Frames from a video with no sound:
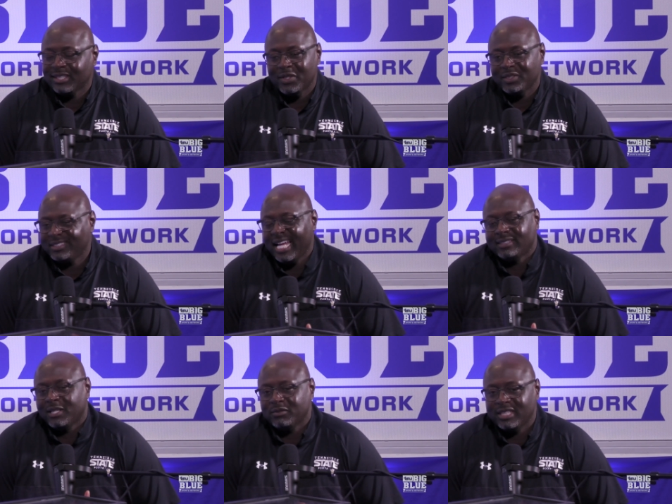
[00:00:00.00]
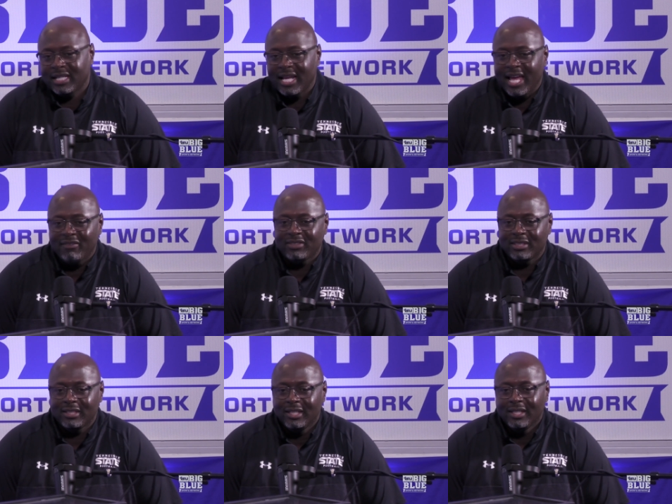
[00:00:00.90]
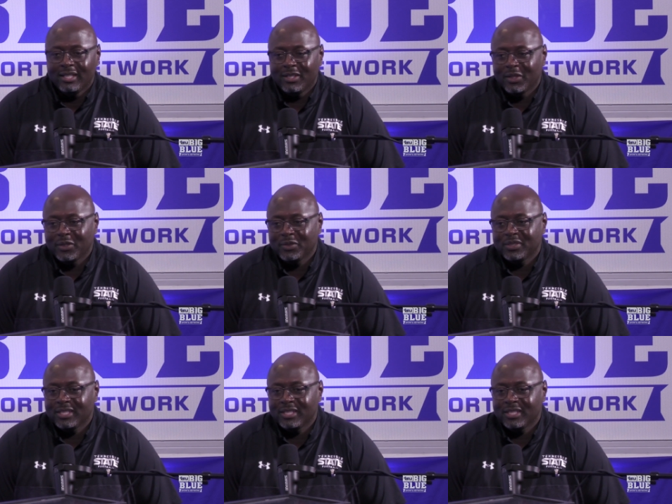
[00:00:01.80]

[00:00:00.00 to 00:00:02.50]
So it's not something that I haven't, you know,